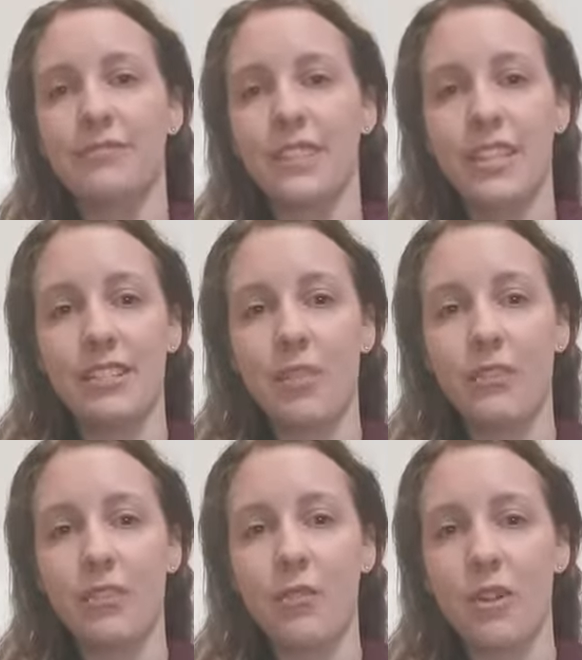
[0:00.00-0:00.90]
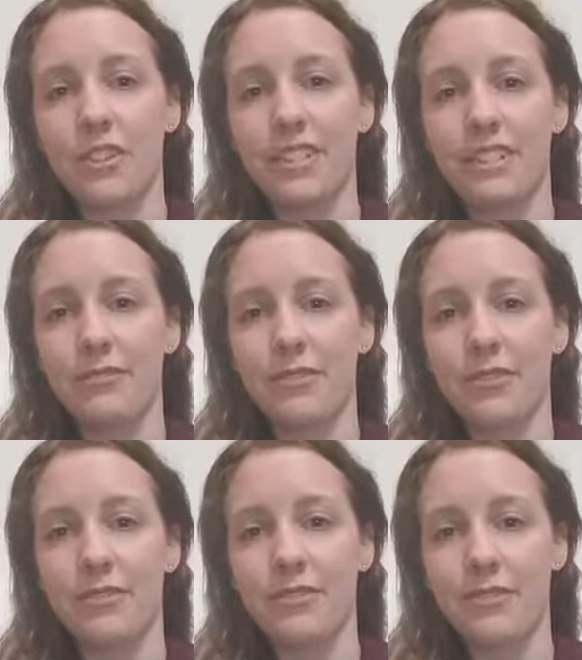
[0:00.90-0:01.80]
in its own quarantine
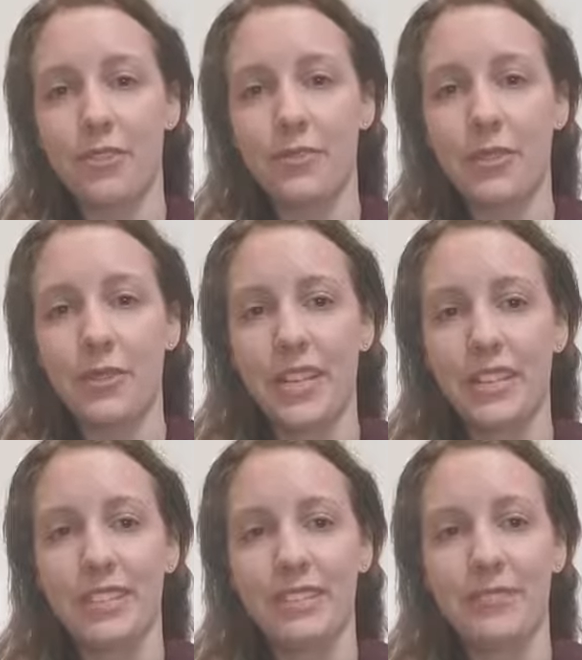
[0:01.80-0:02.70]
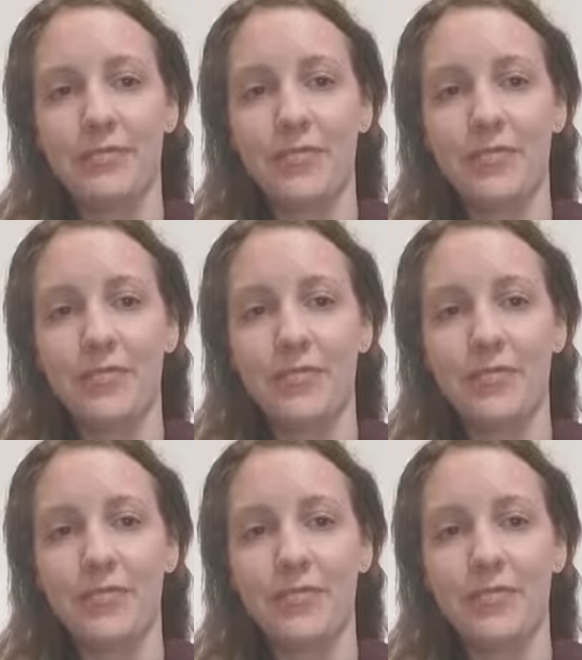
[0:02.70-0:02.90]
for a few days.